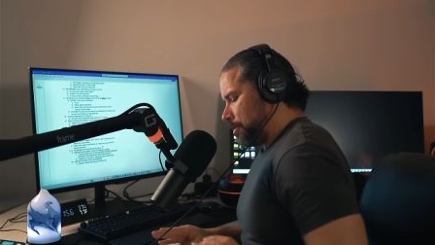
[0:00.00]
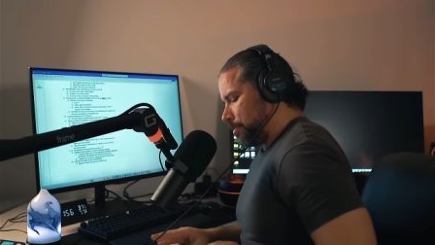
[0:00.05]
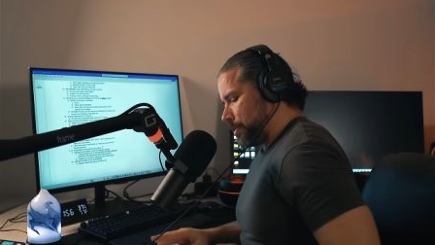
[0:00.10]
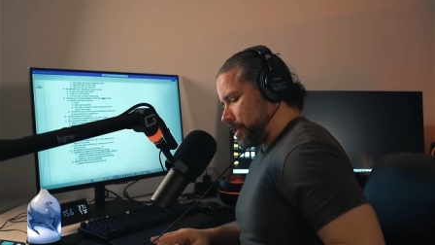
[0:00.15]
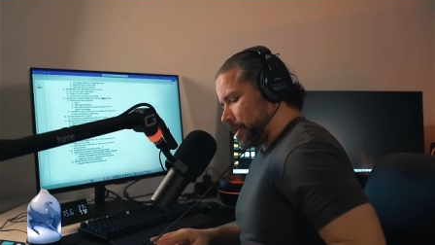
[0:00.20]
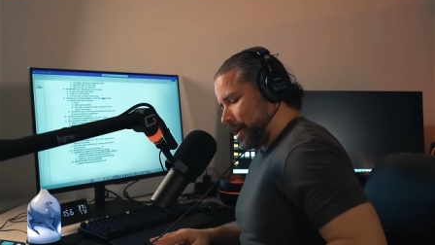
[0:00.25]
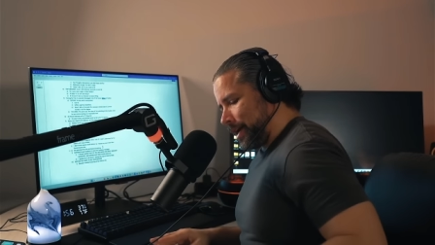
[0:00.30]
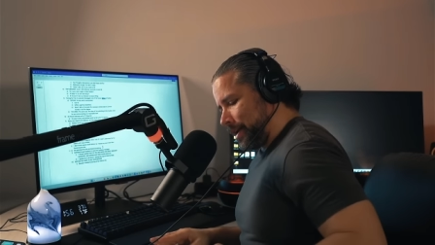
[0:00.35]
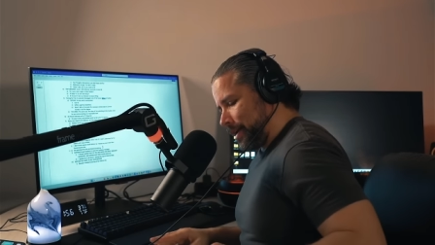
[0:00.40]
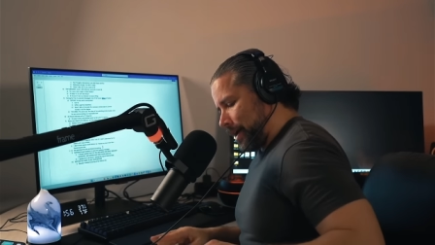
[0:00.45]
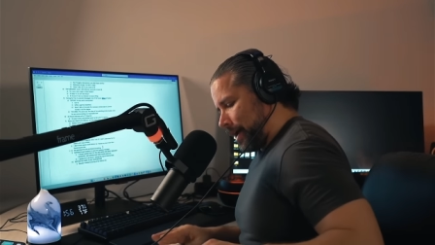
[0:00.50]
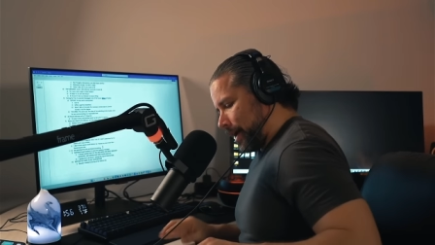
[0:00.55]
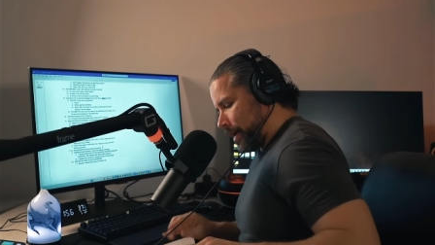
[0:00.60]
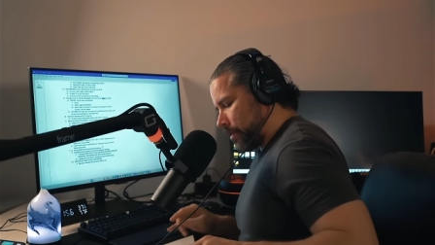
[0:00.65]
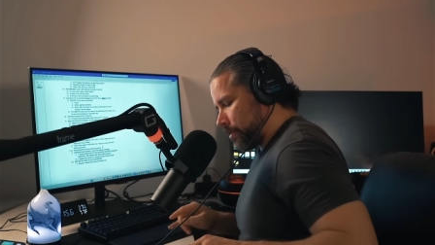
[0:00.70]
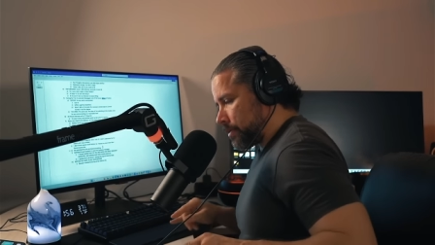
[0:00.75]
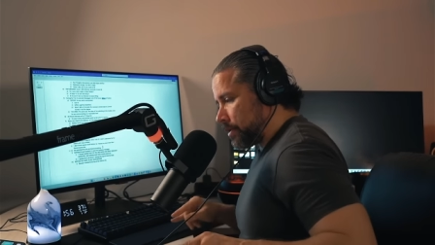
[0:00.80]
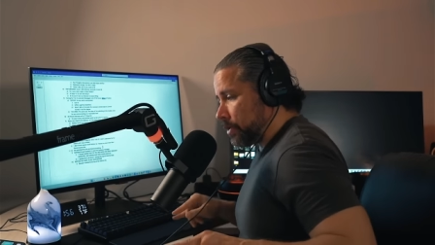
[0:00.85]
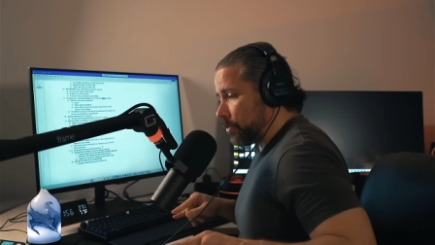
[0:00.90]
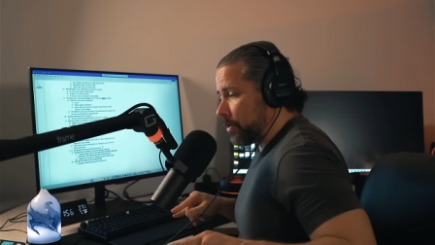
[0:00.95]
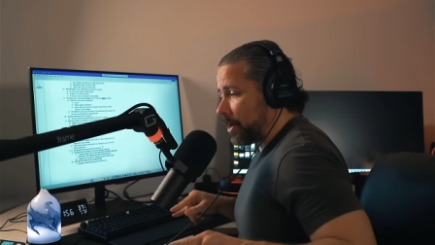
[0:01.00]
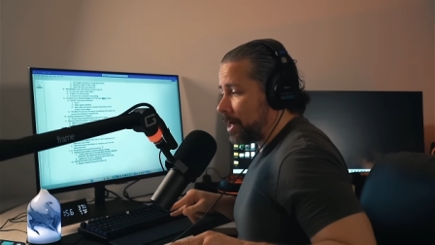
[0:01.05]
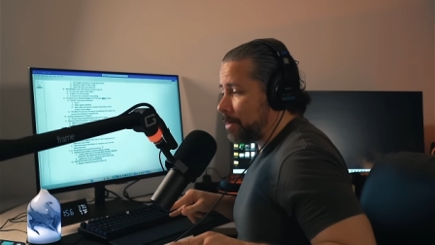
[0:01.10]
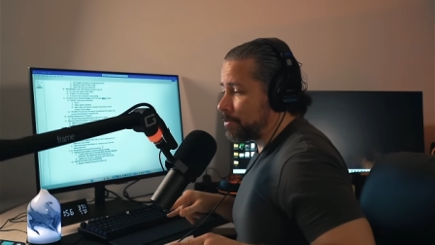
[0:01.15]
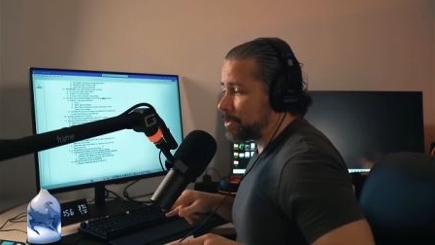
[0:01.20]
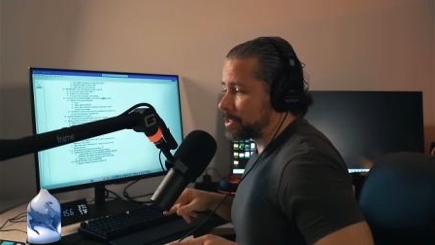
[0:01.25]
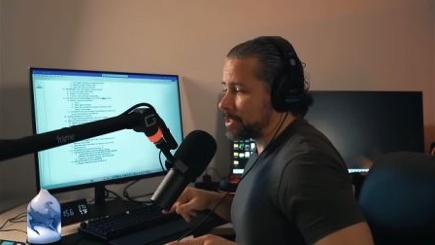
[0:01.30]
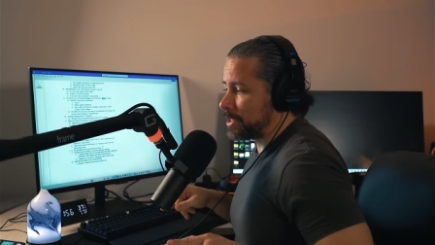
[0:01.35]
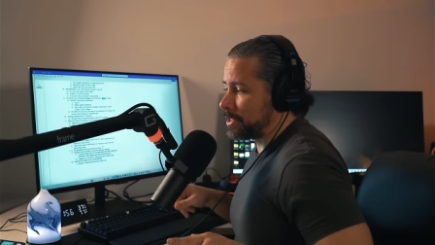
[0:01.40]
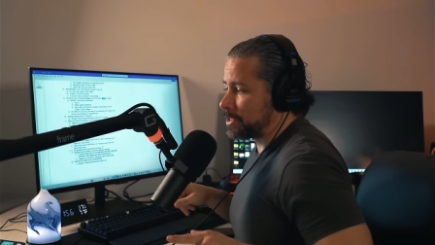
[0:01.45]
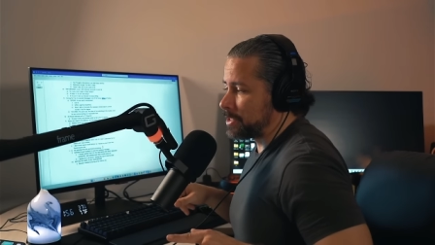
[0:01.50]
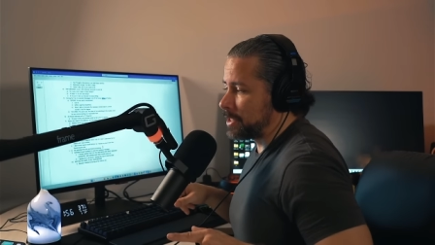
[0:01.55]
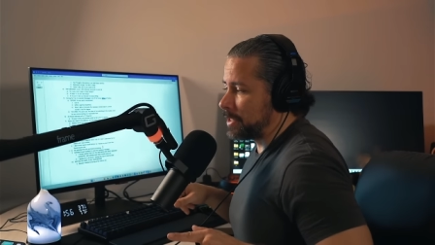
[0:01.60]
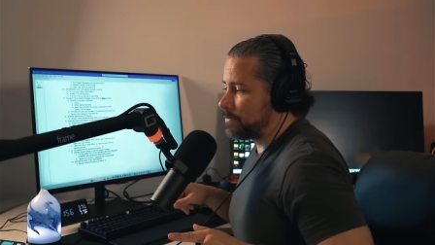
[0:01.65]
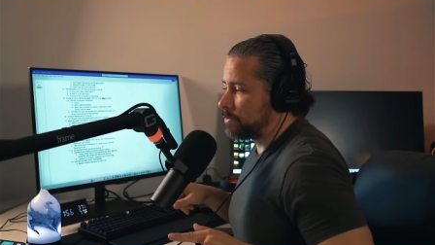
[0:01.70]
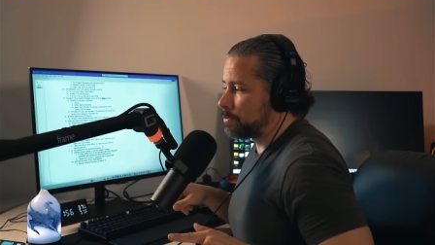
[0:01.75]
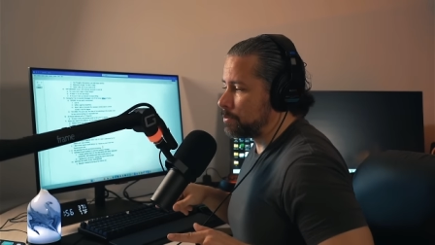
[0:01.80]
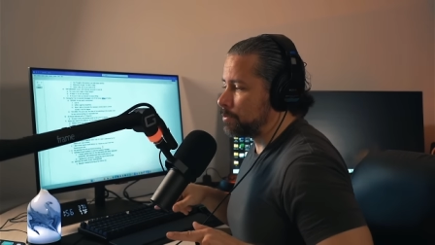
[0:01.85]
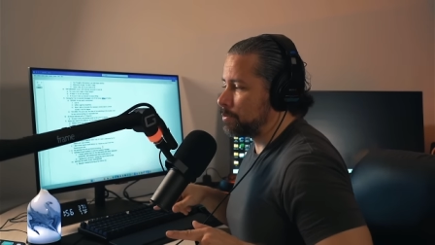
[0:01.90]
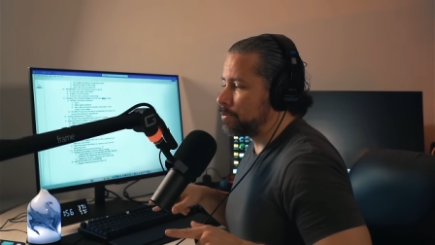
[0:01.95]
But then I don't know how much I should
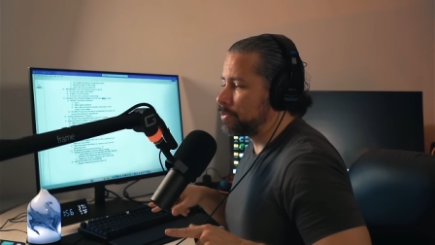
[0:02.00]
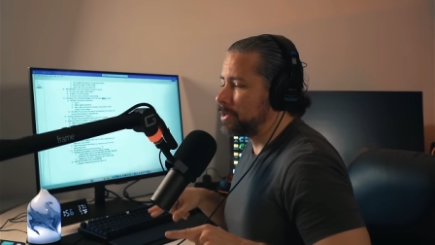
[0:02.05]
even